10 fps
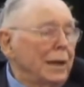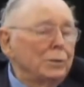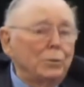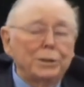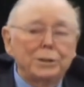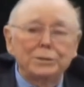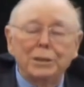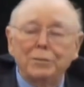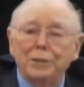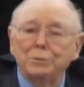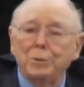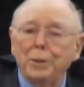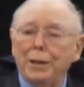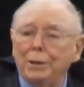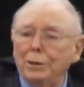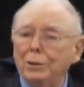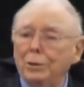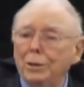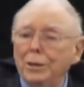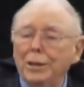And what does the investment banker
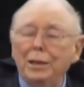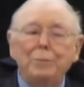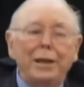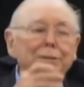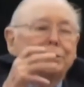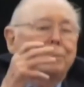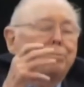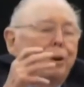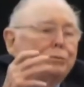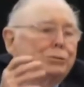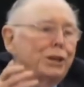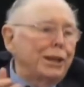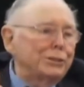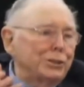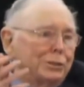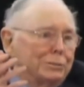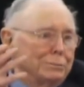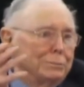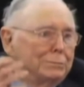do? He makes a projection.